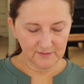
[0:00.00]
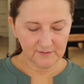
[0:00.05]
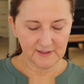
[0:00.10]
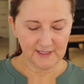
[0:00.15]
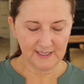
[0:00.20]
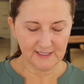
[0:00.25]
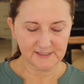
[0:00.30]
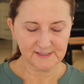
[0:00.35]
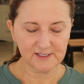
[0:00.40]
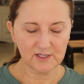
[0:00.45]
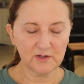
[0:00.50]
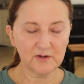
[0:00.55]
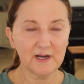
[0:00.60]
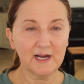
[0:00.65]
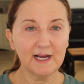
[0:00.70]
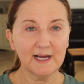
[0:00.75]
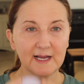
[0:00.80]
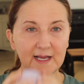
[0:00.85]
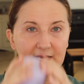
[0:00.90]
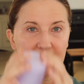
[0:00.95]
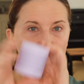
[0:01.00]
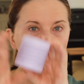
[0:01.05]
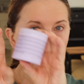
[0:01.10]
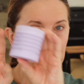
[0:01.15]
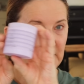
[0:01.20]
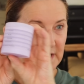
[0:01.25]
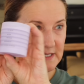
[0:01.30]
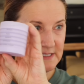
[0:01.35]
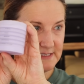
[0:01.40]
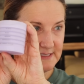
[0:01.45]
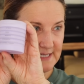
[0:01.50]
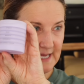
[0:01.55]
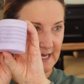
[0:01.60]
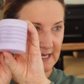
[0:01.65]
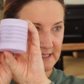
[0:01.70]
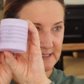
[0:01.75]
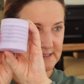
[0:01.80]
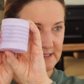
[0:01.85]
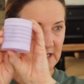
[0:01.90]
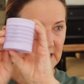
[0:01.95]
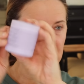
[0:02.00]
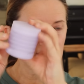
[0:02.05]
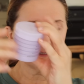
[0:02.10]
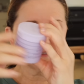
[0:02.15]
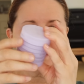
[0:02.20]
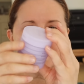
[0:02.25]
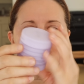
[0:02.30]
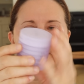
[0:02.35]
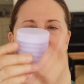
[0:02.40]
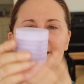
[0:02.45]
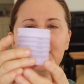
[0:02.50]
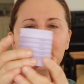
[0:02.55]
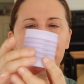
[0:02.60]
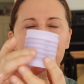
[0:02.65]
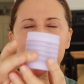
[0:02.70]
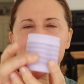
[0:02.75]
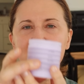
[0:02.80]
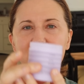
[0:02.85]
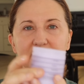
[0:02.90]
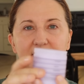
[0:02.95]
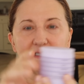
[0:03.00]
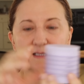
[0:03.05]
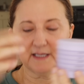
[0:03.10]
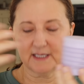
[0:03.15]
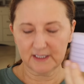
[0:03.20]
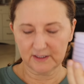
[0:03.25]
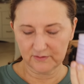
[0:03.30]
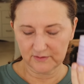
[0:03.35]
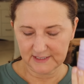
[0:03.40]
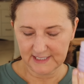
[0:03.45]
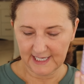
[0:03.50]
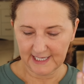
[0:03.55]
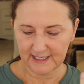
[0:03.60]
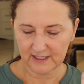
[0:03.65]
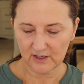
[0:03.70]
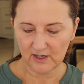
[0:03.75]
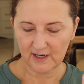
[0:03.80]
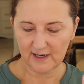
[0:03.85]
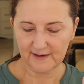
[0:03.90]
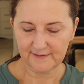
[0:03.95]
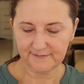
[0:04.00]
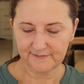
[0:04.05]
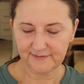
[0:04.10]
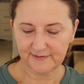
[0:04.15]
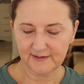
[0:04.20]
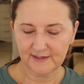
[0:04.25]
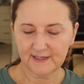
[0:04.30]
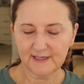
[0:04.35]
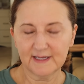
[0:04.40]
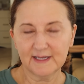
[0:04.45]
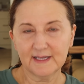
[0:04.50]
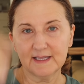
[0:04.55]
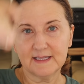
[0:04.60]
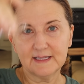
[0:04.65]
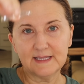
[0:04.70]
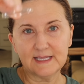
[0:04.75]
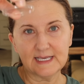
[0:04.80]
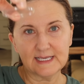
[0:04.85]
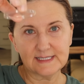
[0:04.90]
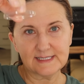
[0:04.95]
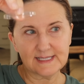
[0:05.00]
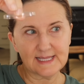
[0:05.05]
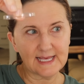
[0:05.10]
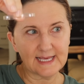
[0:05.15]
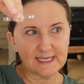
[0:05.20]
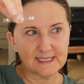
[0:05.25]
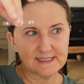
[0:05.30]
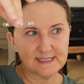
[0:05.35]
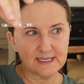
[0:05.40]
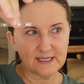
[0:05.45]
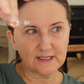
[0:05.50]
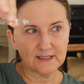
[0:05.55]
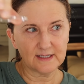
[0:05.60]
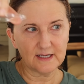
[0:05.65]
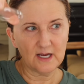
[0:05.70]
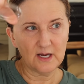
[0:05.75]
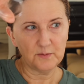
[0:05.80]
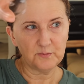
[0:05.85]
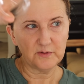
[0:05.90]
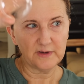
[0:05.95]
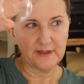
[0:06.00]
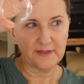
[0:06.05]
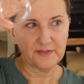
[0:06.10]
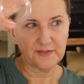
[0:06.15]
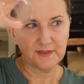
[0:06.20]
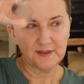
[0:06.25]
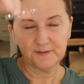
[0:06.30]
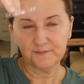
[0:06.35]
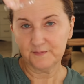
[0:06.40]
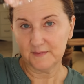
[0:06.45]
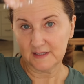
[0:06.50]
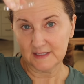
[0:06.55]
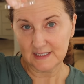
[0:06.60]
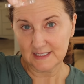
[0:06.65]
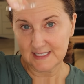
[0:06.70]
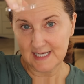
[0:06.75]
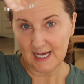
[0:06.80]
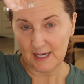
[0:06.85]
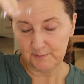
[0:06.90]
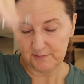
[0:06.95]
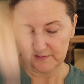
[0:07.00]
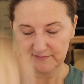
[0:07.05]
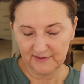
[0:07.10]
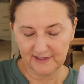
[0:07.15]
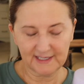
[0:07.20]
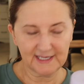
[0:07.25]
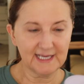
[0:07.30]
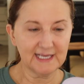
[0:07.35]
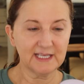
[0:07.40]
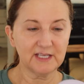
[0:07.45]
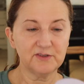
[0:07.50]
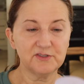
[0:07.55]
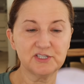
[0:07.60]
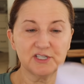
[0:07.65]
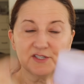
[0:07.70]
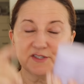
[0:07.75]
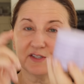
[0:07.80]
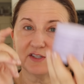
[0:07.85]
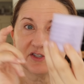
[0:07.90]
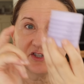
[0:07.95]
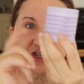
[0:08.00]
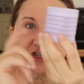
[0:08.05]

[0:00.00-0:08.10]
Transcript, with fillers: Okay, so I got my stacks all done. They basically, you take off these things that come with the top of it and you just